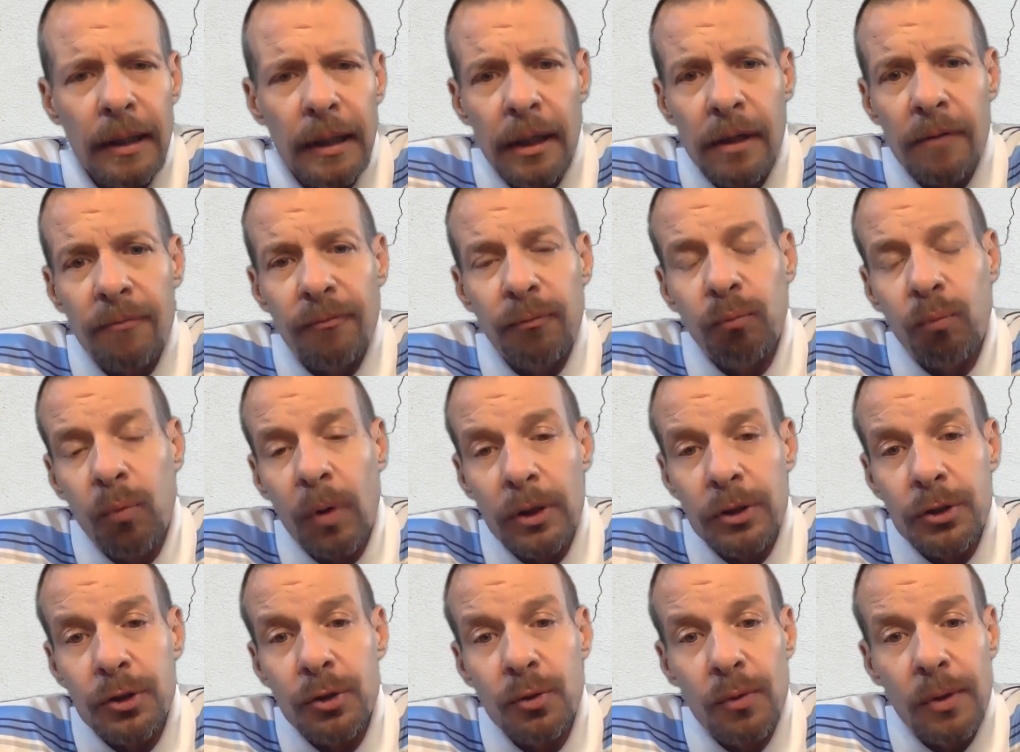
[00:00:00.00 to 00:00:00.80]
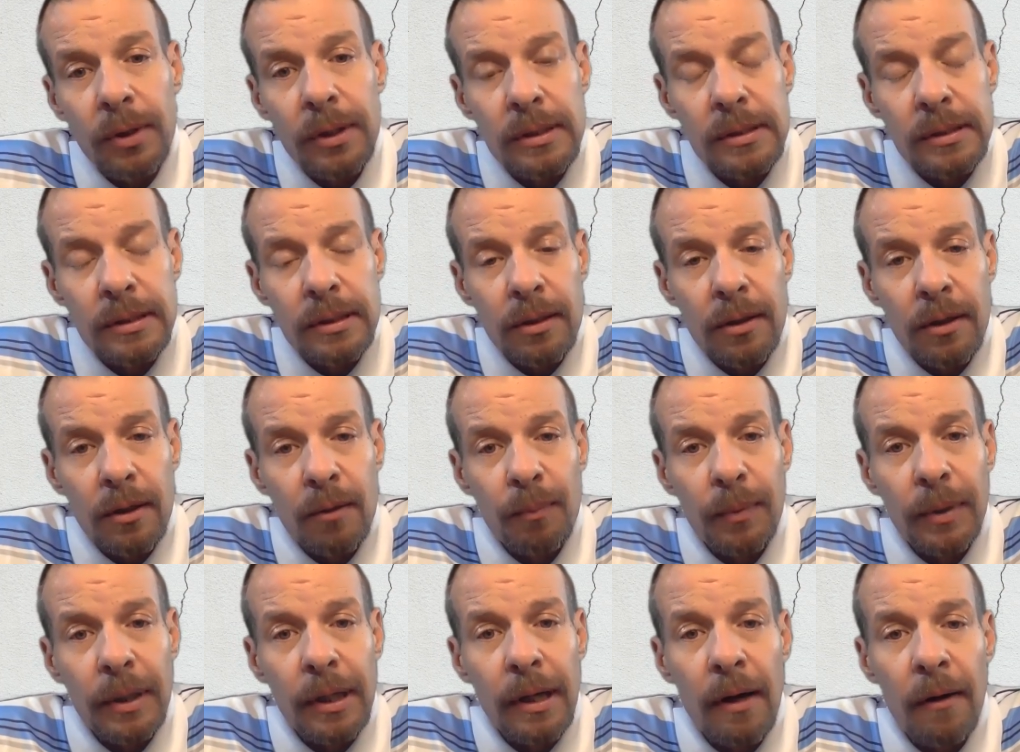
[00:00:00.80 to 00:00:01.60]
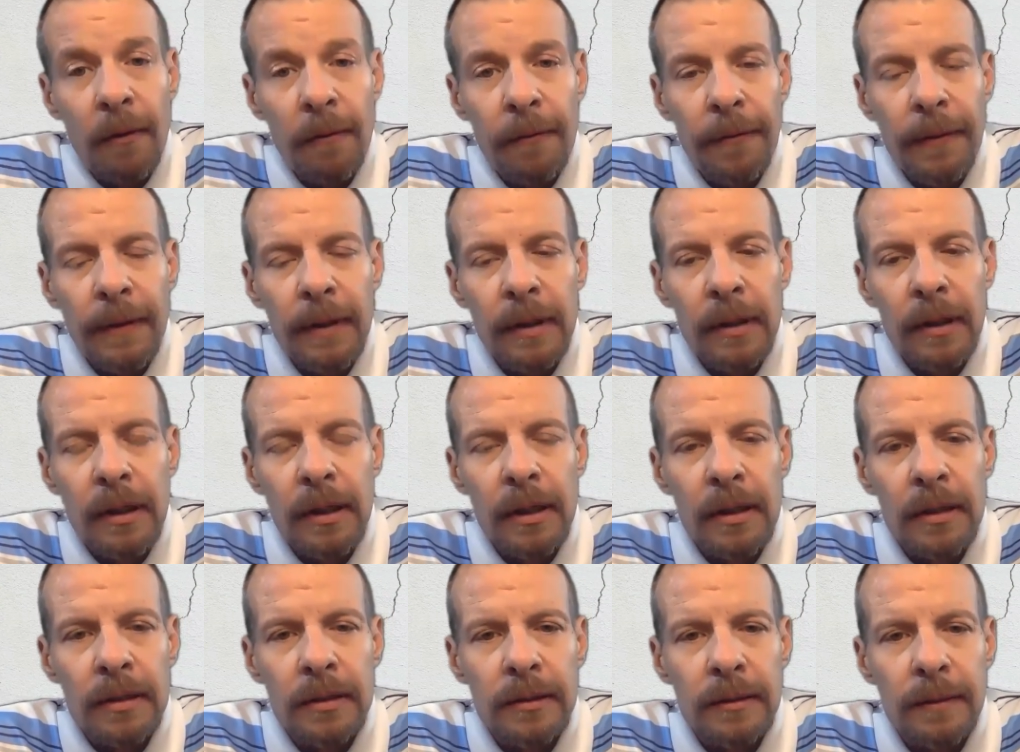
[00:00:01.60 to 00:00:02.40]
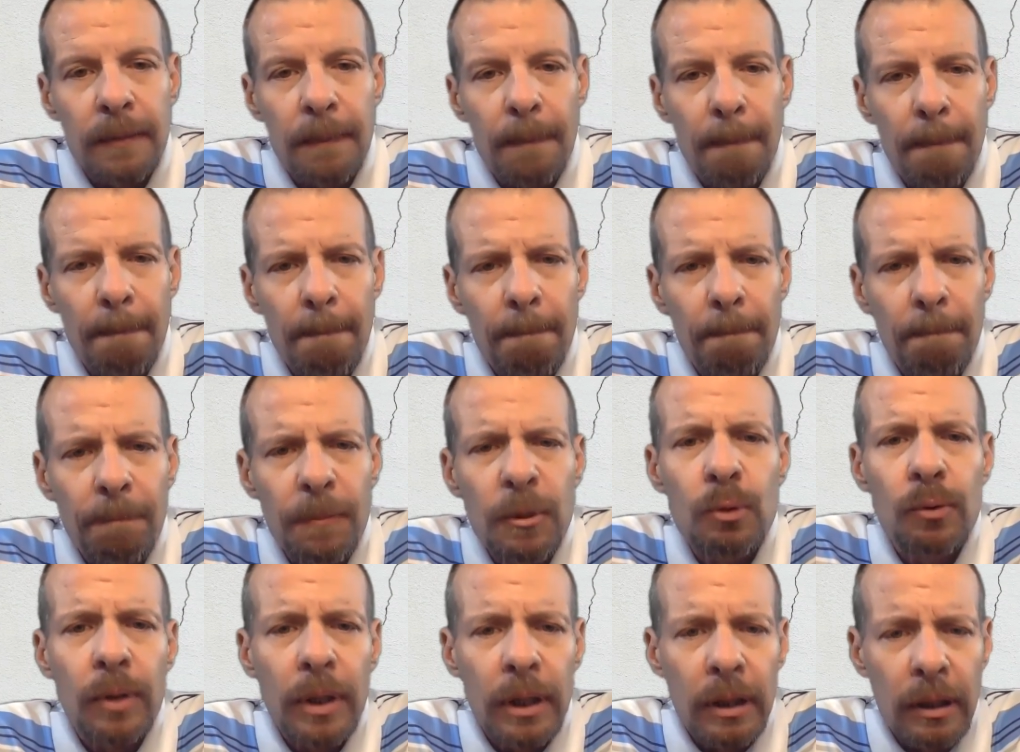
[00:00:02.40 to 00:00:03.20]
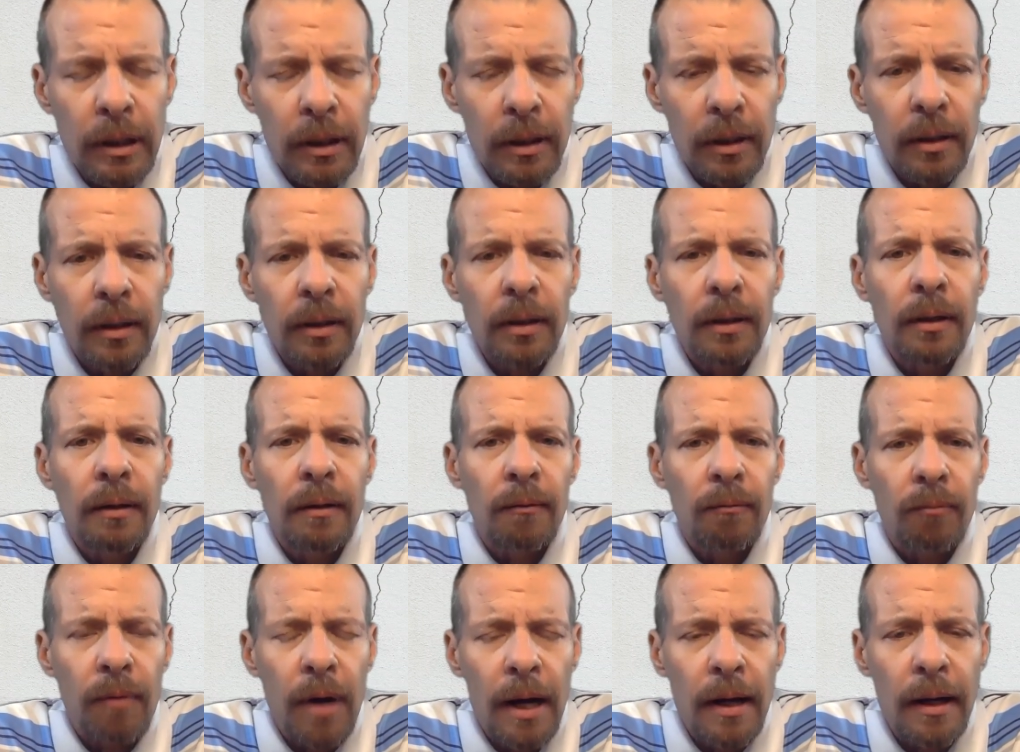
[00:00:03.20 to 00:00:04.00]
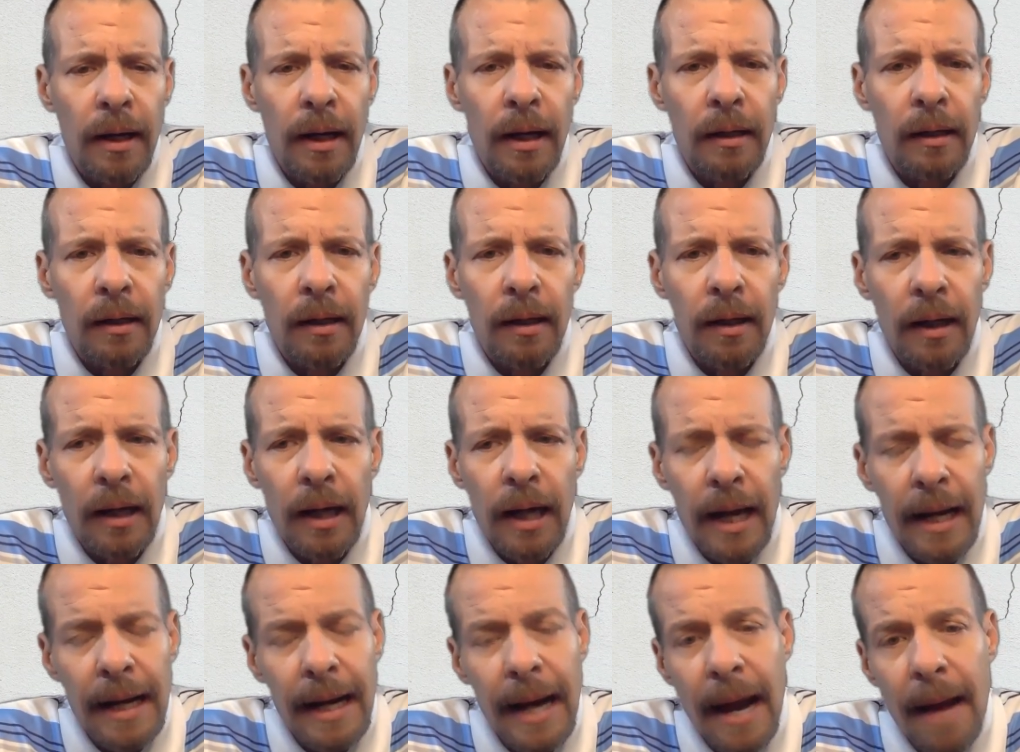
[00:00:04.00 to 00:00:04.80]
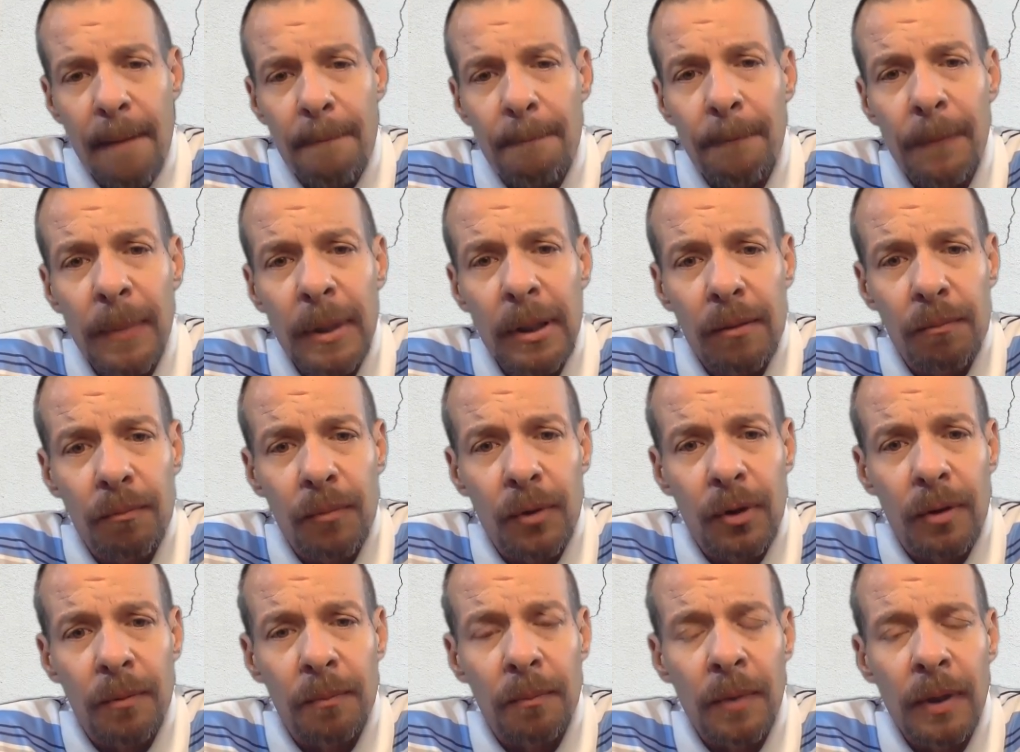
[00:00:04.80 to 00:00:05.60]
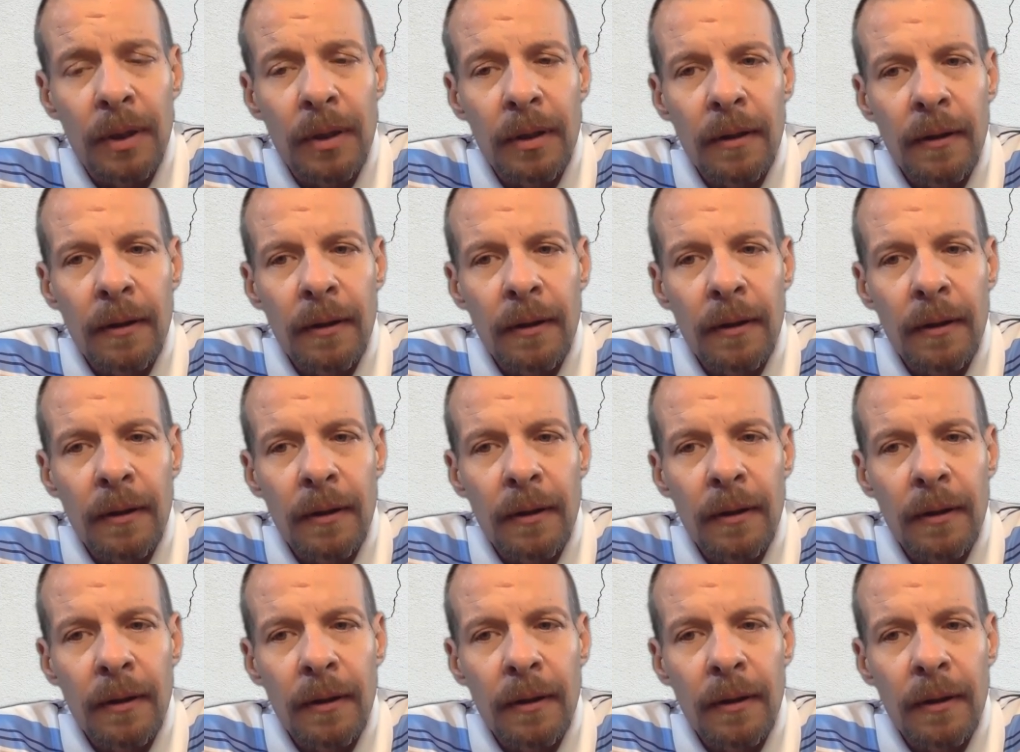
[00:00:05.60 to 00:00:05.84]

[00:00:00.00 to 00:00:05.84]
If what you consider to be healthy is unity, right? And at minimum,